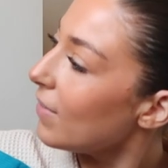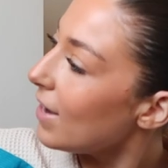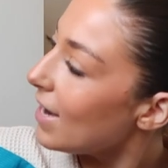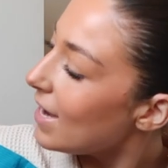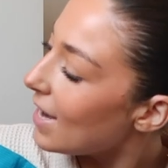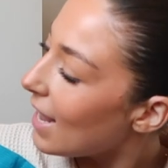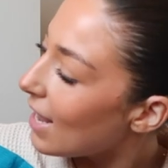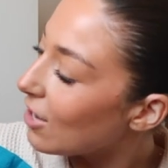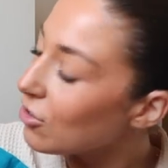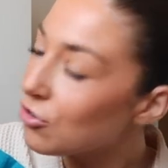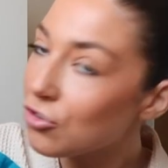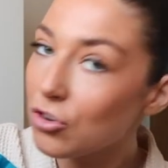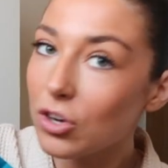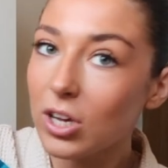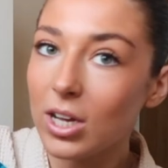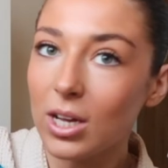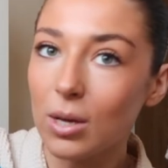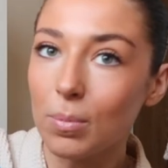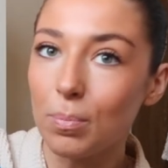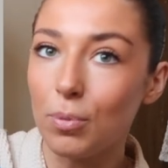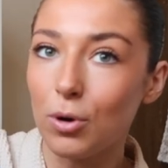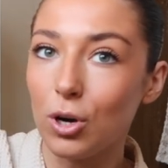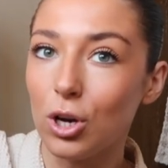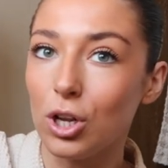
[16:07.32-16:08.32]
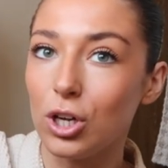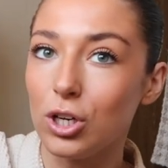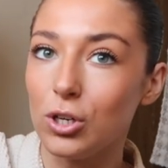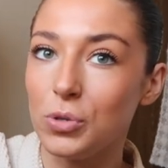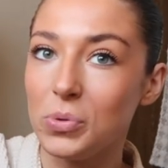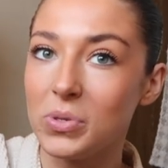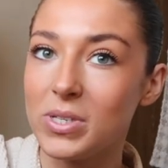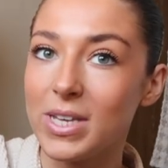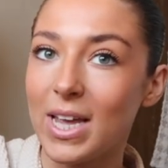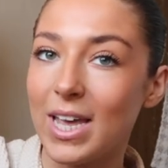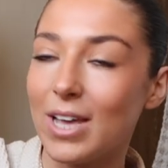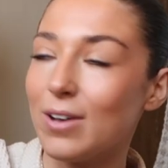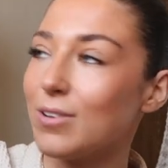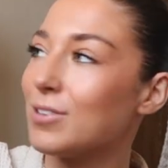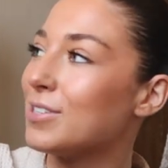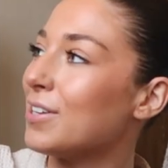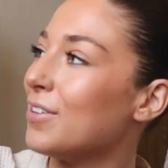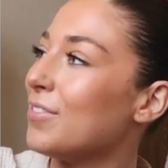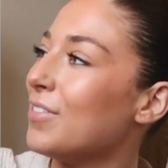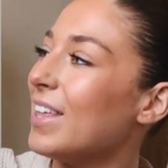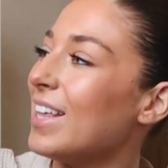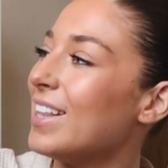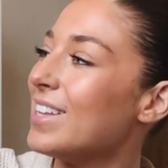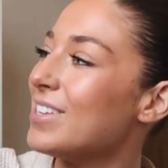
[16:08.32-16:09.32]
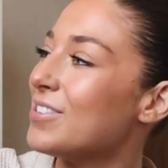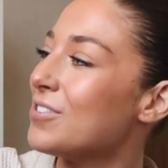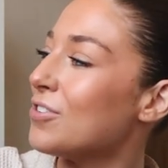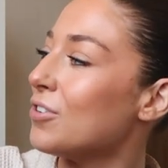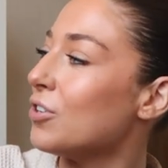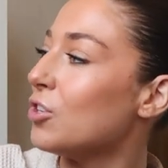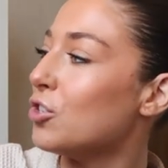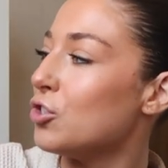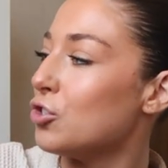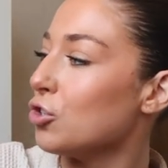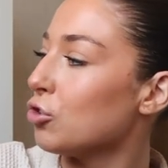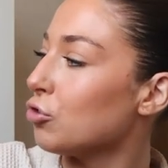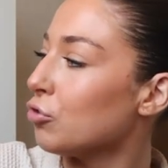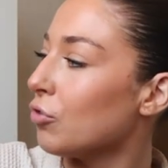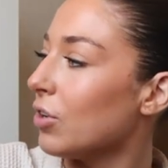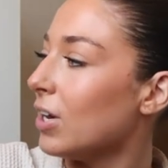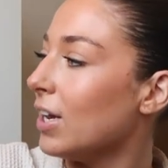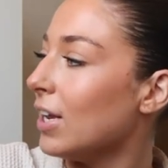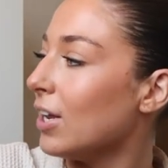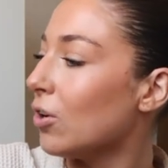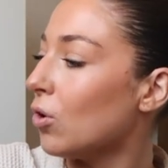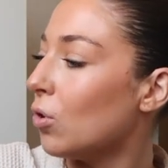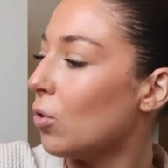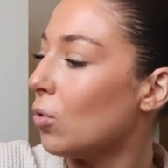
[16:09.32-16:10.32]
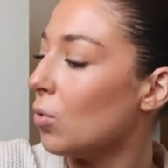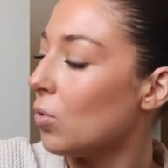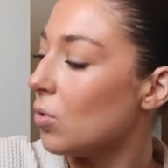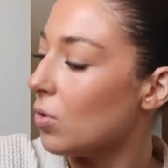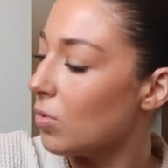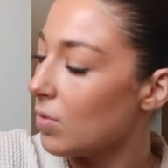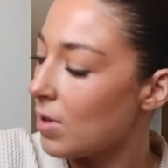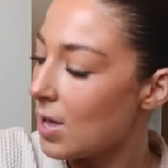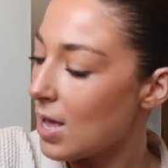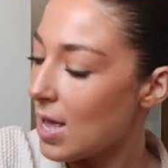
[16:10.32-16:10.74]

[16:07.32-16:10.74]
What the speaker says: of electric blue teal because I think this color is just really cool.